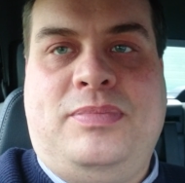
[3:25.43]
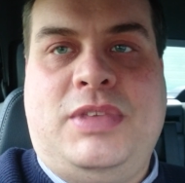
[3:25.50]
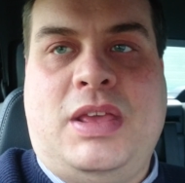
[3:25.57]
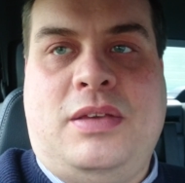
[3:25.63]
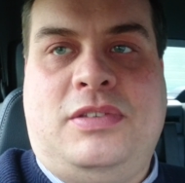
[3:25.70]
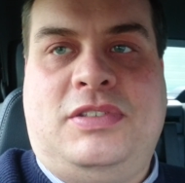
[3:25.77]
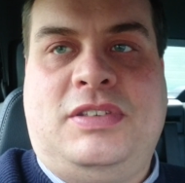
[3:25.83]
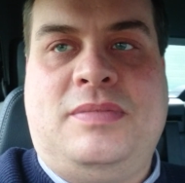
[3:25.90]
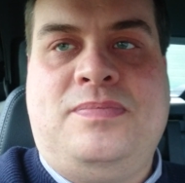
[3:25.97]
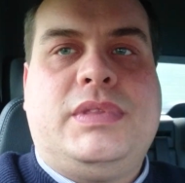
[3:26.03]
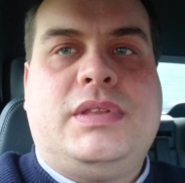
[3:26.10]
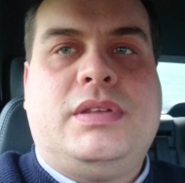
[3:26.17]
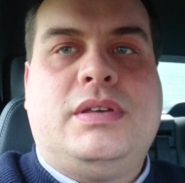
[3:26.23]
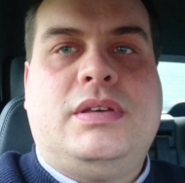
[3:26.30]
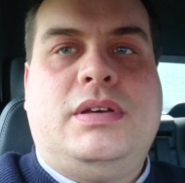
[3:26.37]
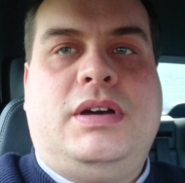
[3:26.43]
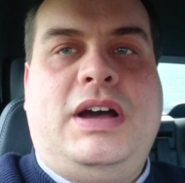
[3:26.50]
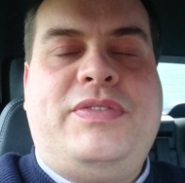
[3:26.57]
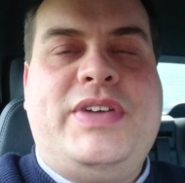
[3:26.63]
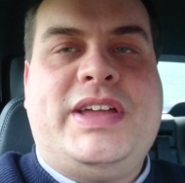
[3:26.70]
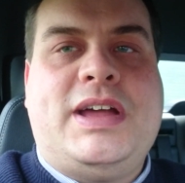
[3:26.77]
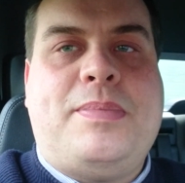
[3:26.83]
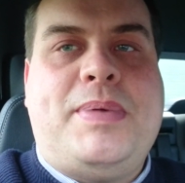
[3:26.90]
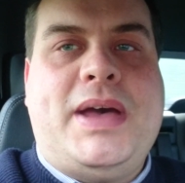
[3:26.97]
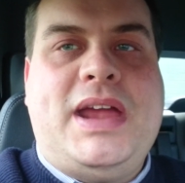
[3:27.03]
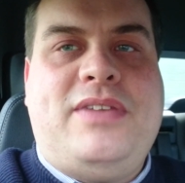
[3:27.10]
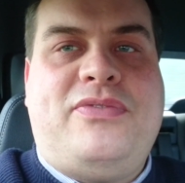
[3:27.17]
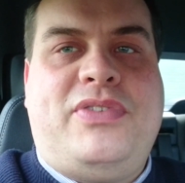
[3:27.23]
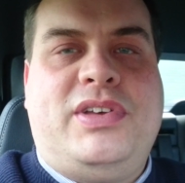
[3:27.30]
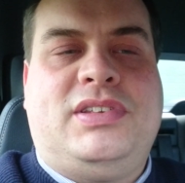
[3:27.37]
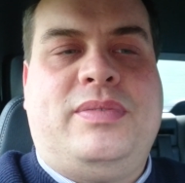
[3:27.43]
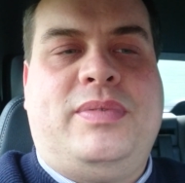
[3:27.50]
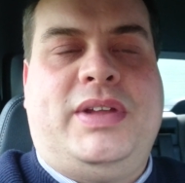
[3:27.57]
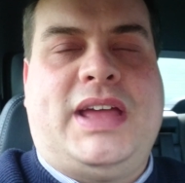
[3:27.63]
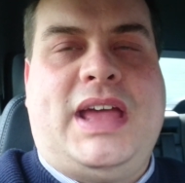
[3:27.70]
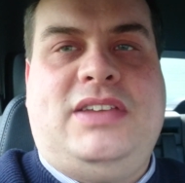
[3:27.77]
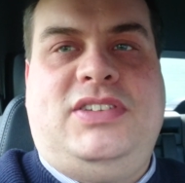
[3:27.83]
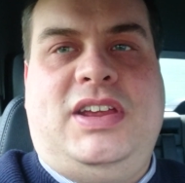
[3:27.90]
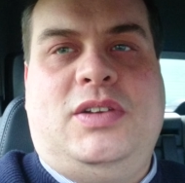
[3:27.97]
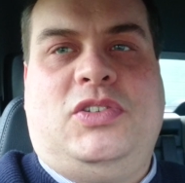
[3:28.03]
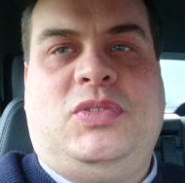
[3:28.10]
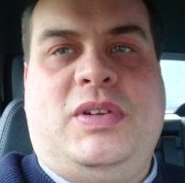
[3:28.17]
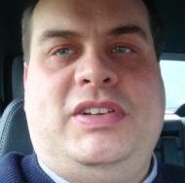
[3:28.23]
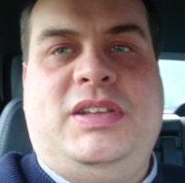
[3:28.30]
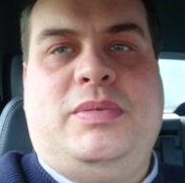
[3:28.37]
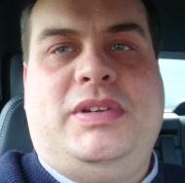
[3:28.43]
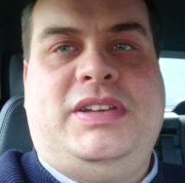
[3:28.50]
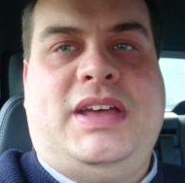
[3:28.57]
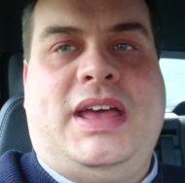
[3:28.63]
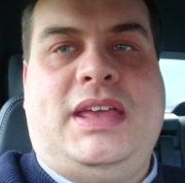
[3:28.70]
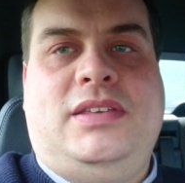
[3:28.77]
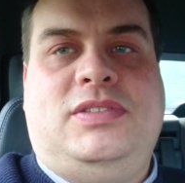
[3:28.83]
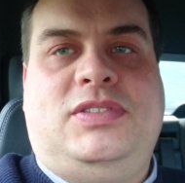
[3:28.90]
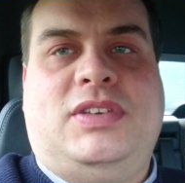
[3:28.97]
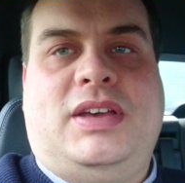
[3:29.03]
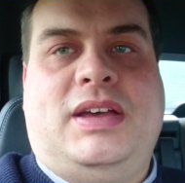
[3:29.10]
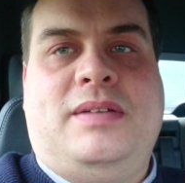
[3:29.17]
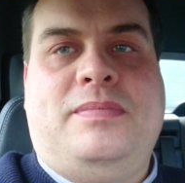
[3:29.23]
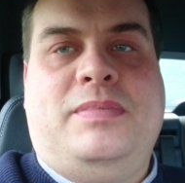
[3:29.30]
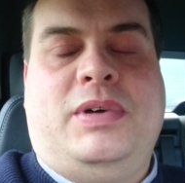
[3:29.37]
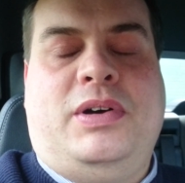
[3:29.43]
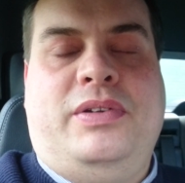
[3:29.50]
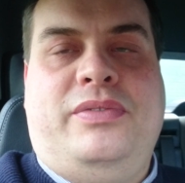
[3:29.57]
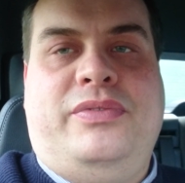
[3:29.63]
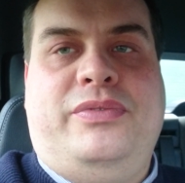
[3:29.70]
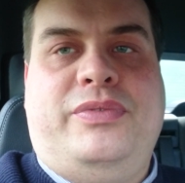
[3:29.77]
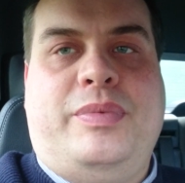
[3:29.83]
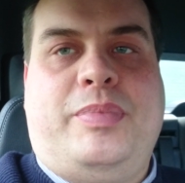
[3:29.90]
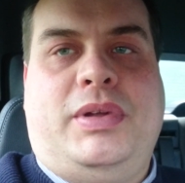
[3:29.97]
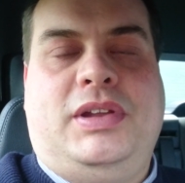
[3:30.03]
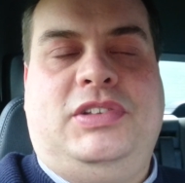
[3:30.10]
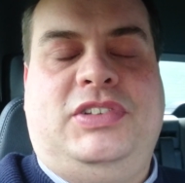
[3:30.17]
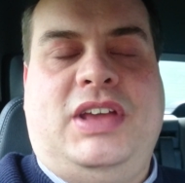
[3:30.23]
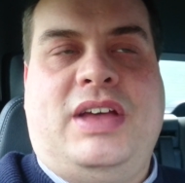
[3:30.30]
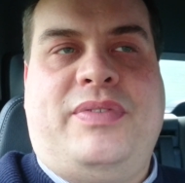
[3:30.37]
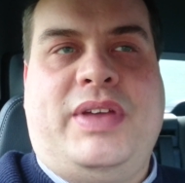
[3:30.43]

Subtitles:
use. I think I paid for something like 18 or 21 days on the policy.